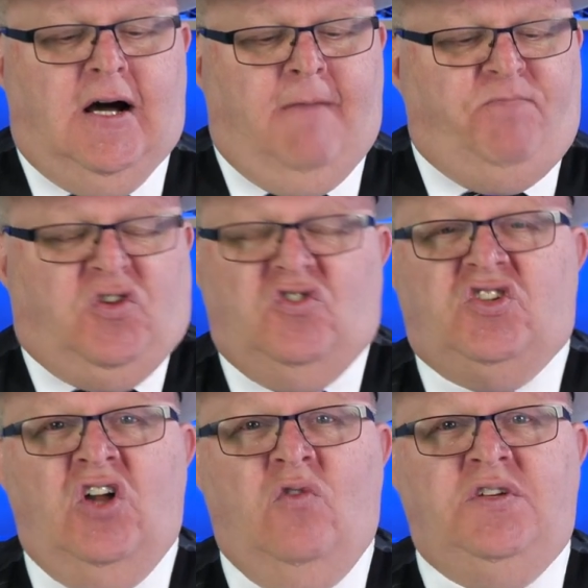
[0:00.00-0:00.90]
There's
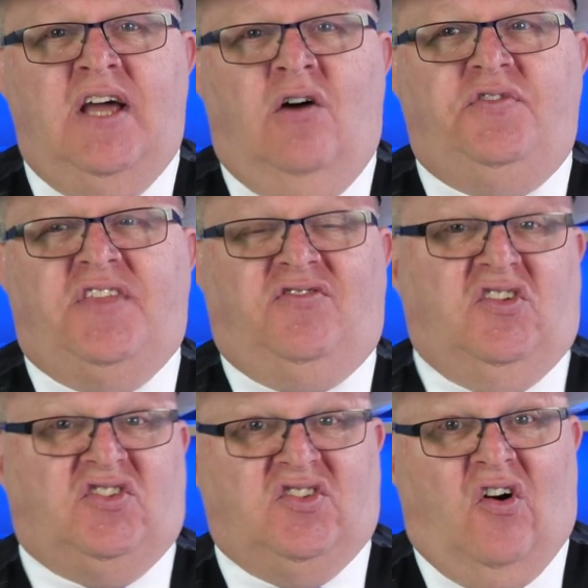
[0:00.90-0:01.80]
no doubt that
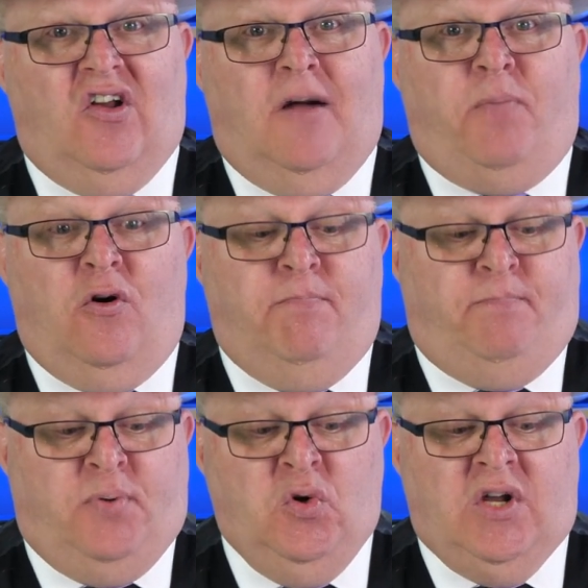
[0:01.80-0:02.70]
the startup or
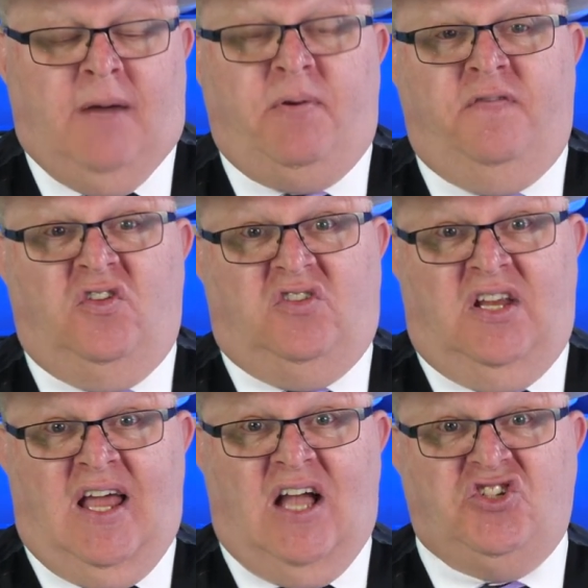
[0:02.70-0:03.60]
boot up of the
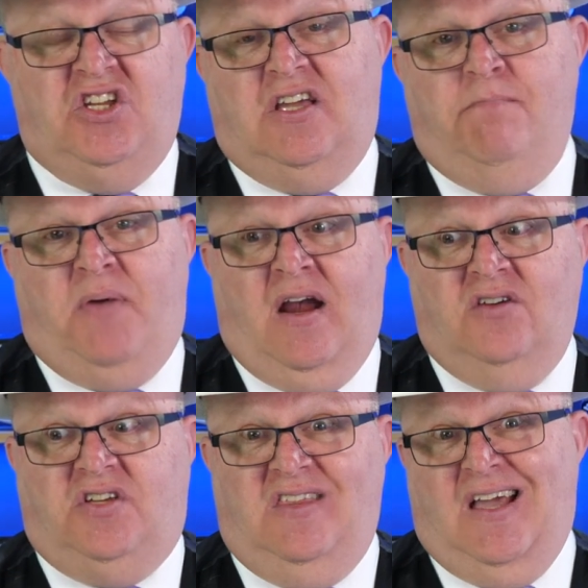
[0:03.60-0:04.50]
Tanoshi
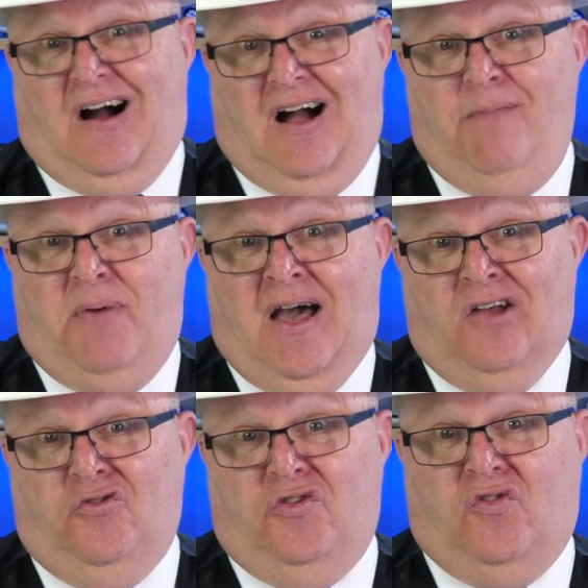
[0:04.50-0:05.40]
compared to the
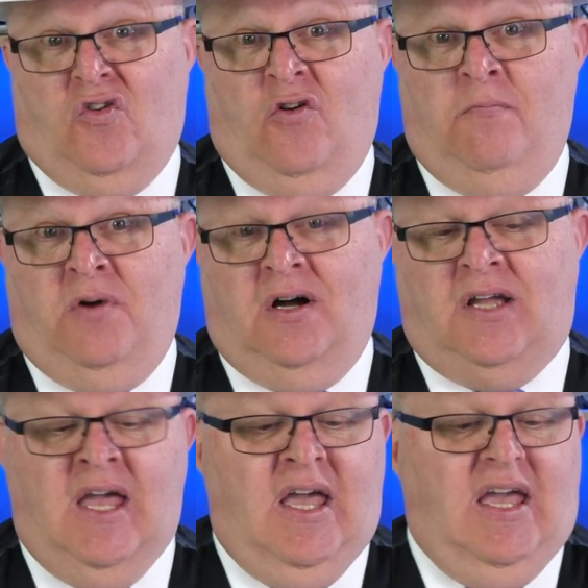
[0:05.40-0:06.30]
iPad or the Chromebook
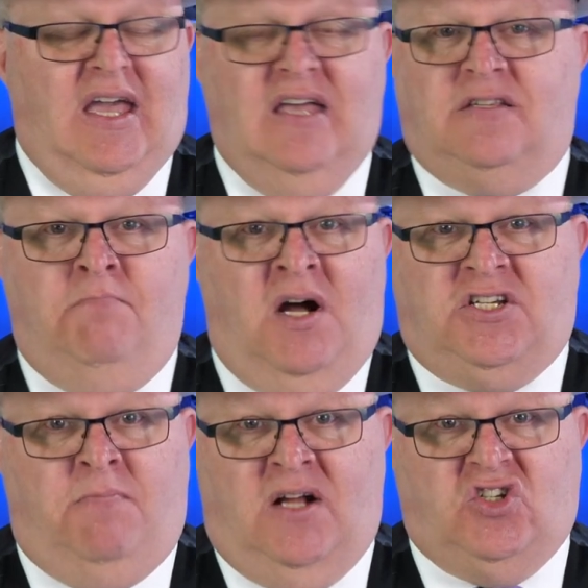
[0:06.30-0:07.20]
is
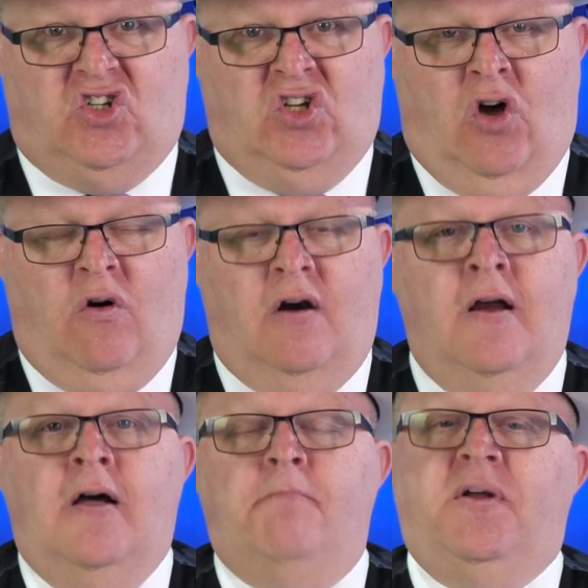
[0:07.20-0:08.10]
much, much slower.
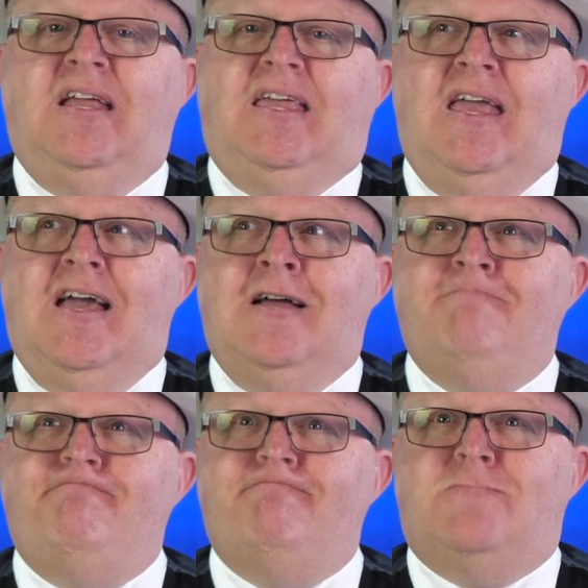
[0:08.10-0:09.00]
But
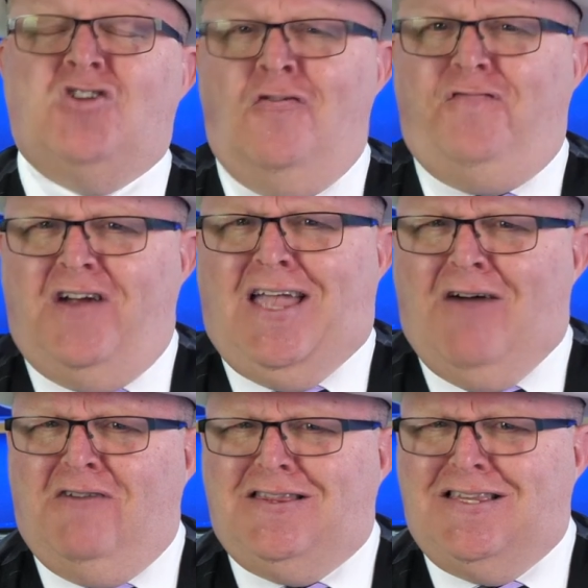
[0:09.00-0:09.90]
again, don't
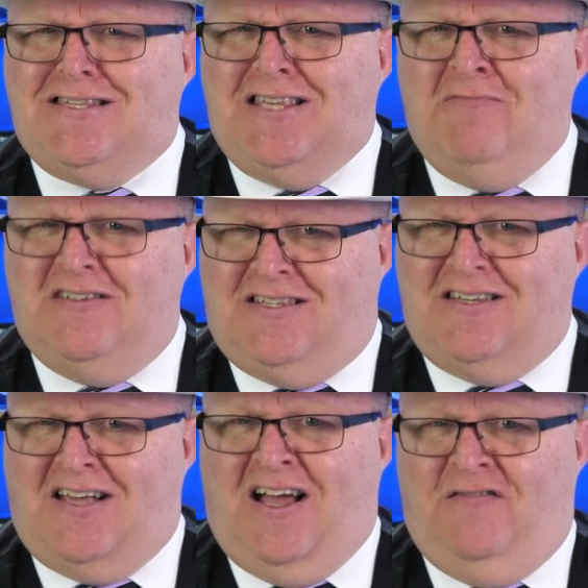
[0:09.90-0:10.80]
forget this thing was
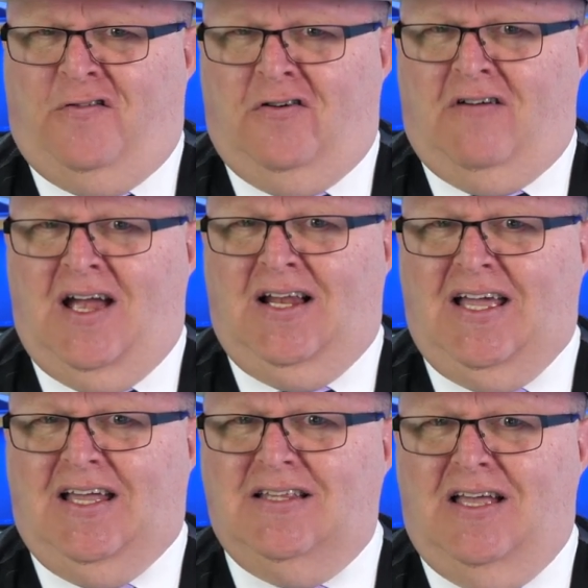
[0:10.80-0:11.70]
designed for, right?
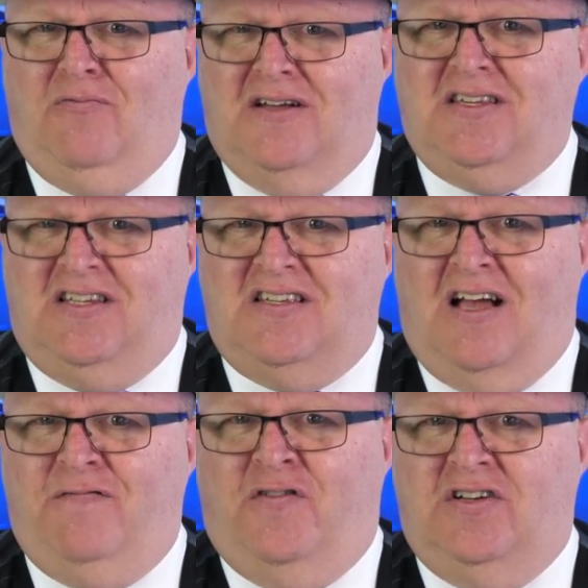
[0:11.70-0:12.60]
Like it wasn't
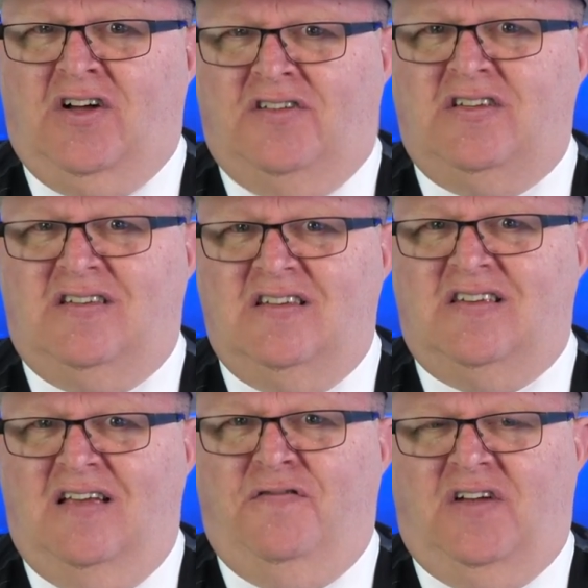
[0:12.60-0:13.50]
designed for adults, it's
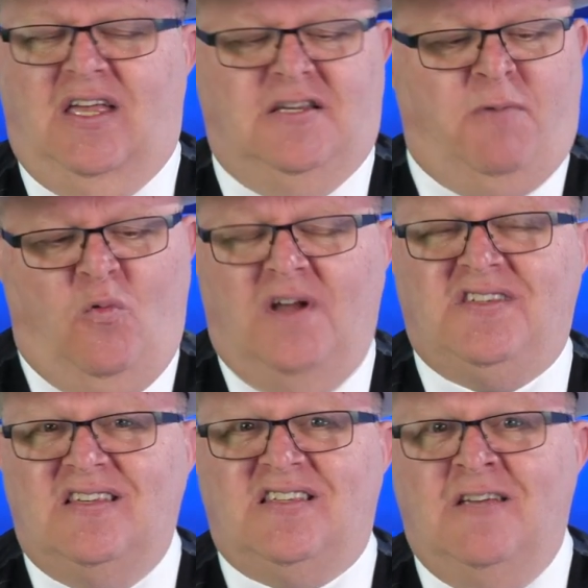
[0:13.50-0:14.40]
designed for kids. But once
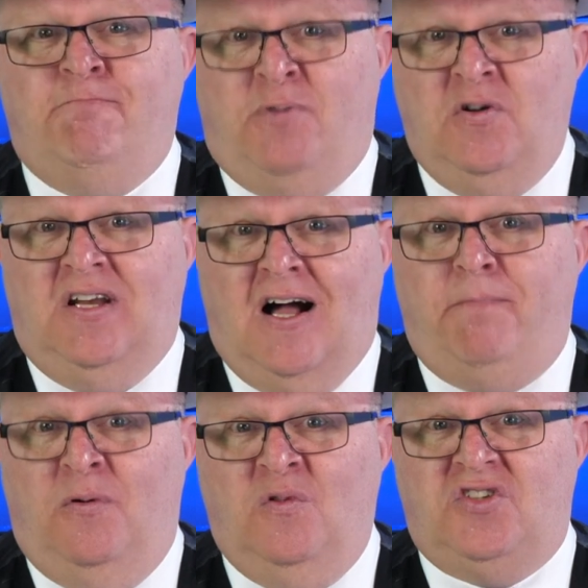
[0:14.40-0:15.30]
this thing booted
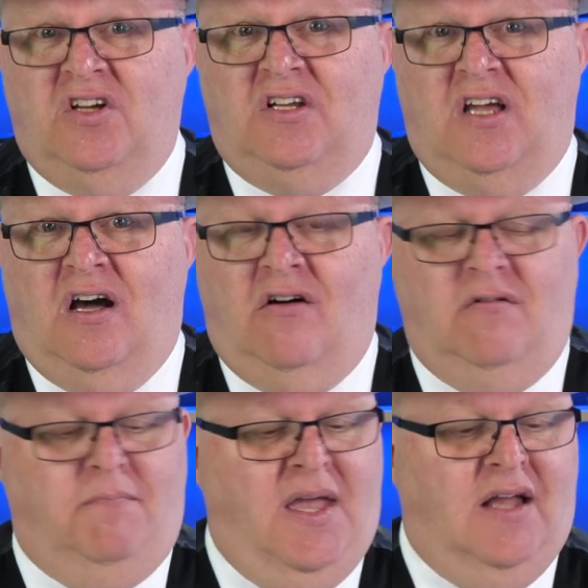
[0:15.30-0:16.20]
up and was good to
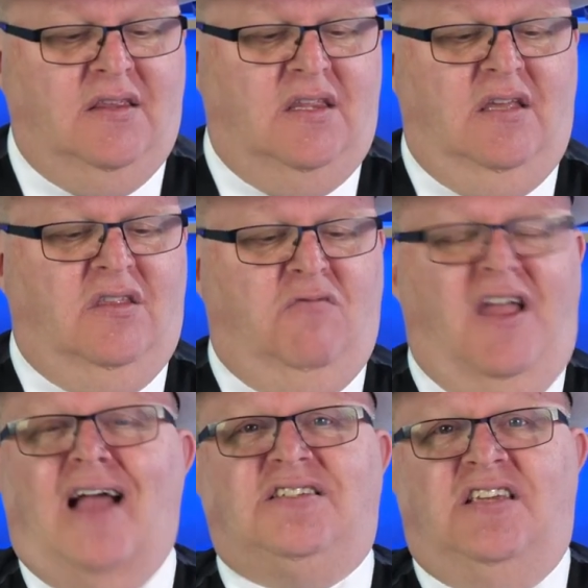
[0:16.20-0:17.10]
go, man, the
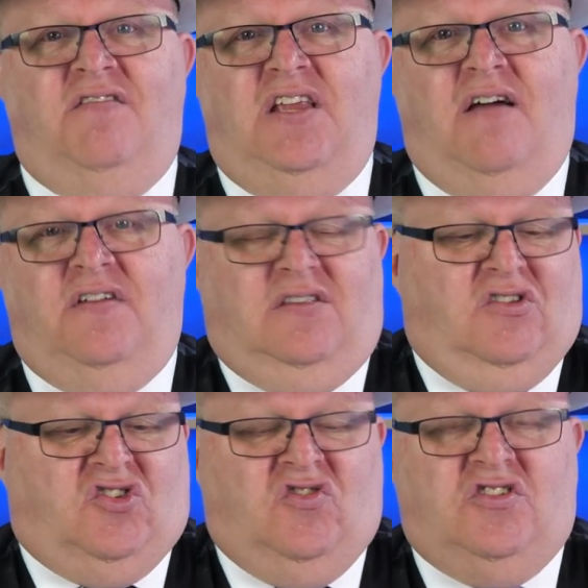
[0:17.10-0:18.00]
reactivity of it, the
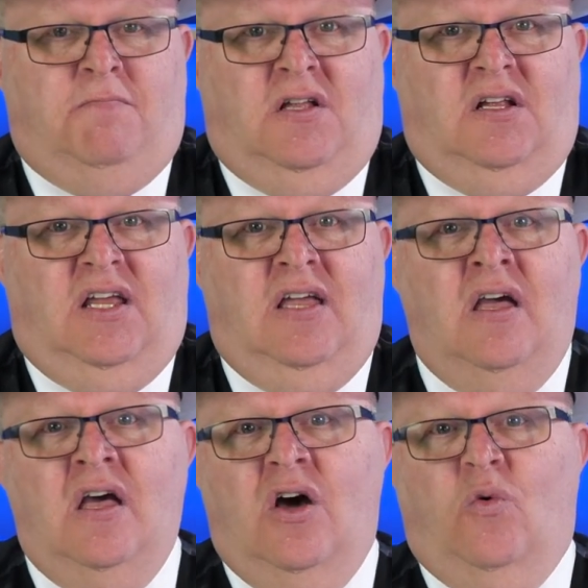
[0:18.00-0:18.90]
searchability
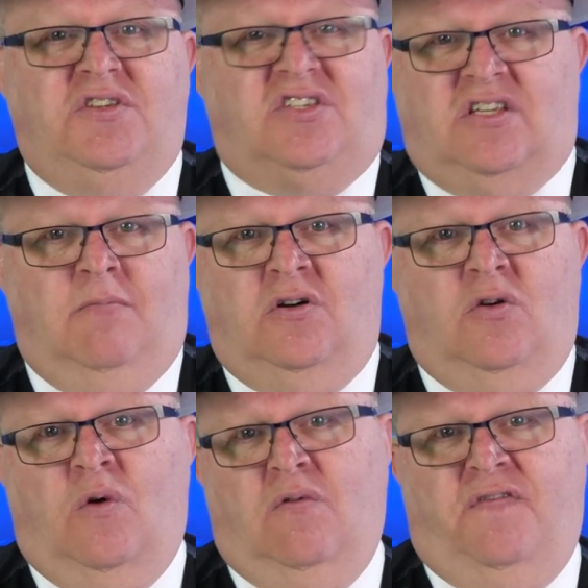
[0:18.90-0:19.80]
was similar
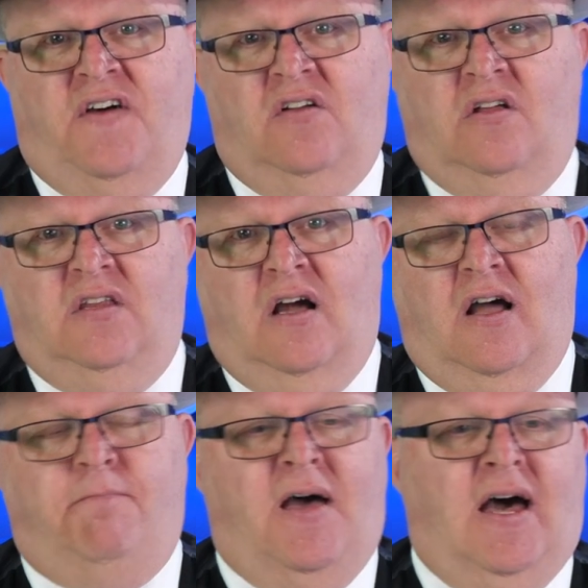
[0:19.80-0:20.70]
to what we found on the
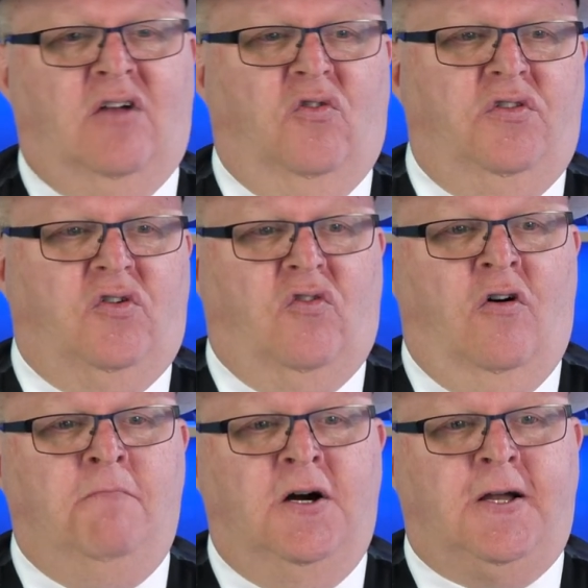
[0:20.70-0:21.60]
iPad or the
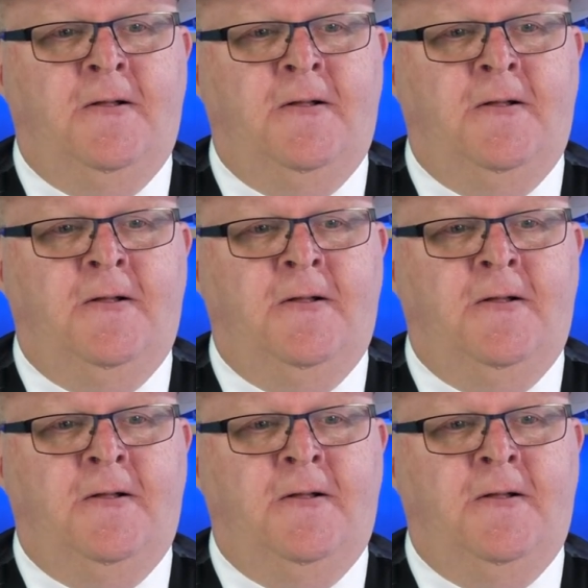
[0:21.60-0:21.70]
Chromebook.